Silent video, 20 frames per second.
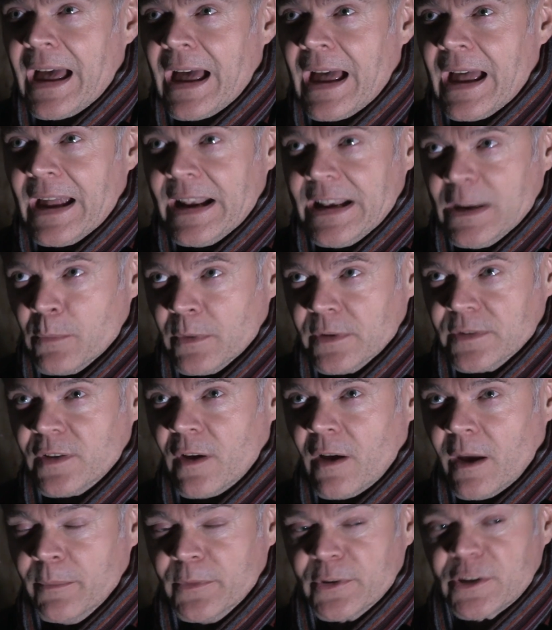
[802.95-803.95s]
at any one
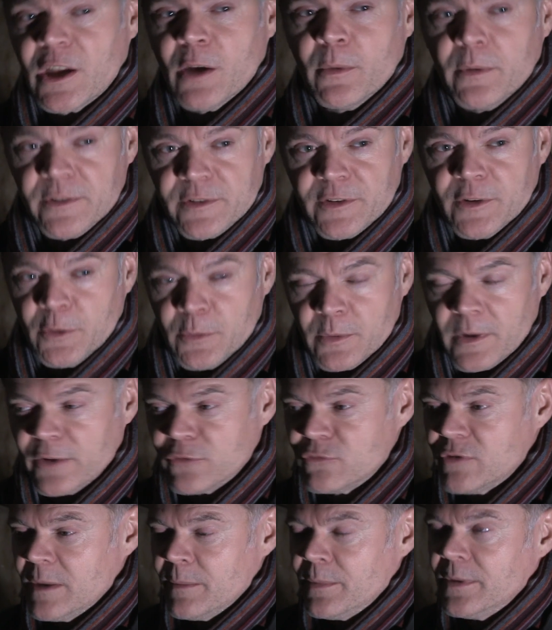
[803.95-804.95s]
time to go and do a
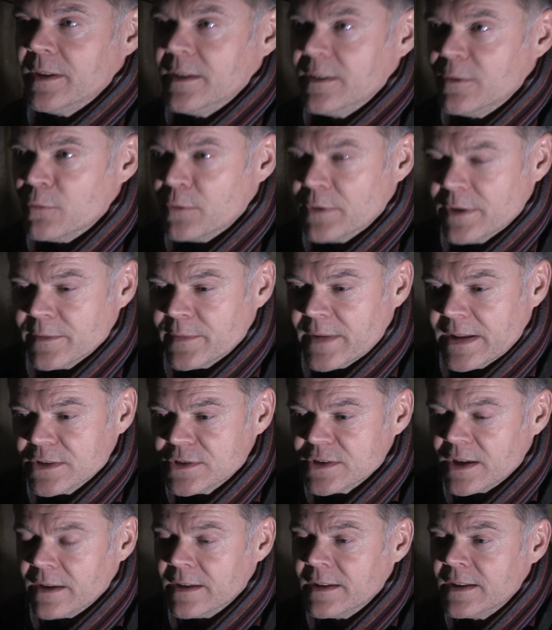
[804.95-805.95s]
trip or an
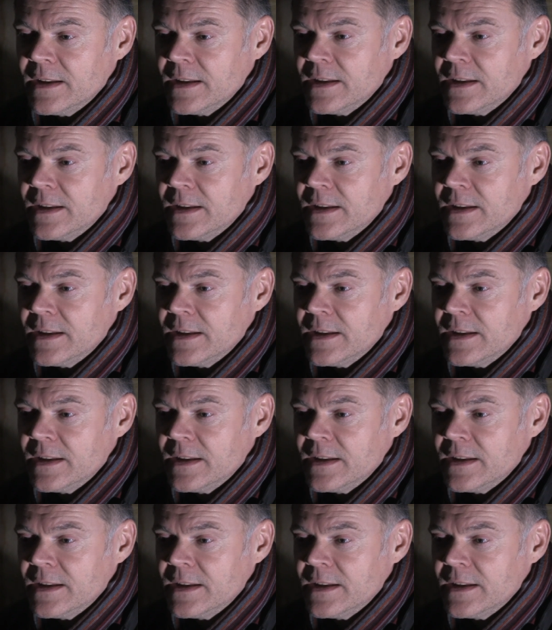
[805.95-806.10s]
adventure.